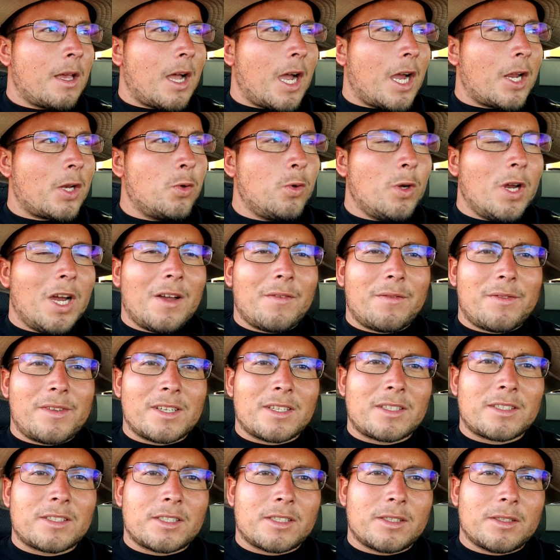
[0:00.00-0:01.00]
I do have
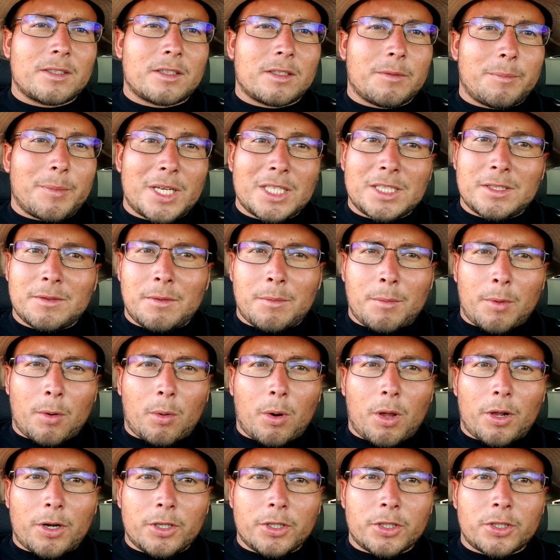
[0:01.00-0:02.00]
this the Benjamin
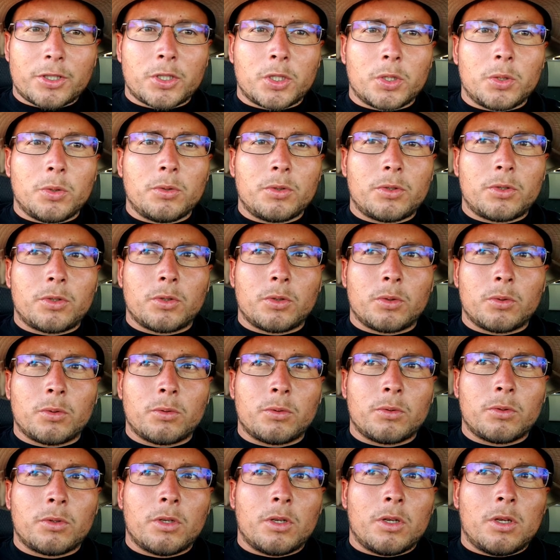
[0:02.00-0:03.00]
Marauder tuned
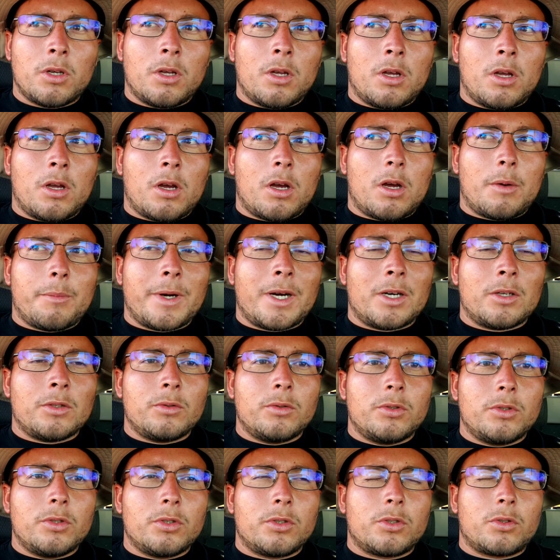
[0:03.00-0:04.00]
to
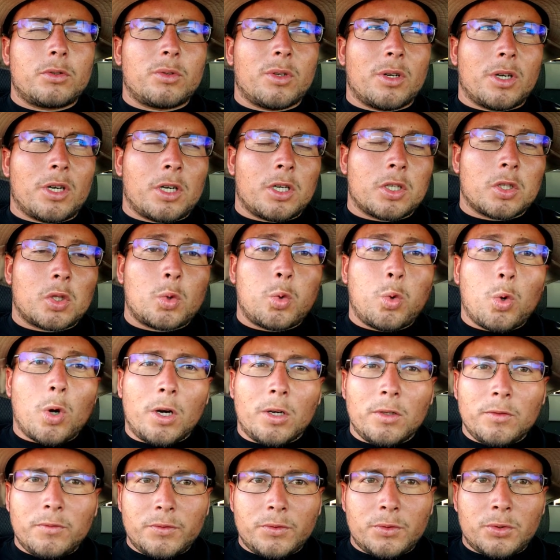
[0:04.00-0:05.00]
about uh,
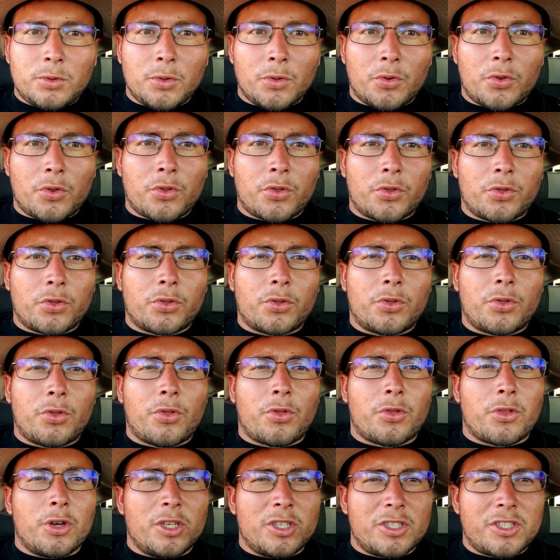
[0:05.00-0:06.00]
12 to
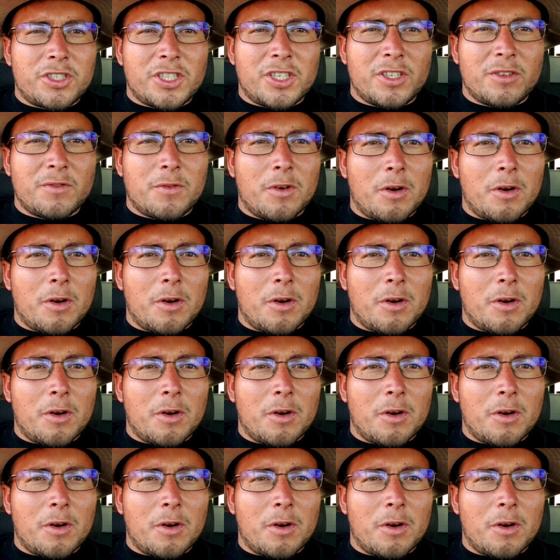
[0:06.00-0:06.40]
13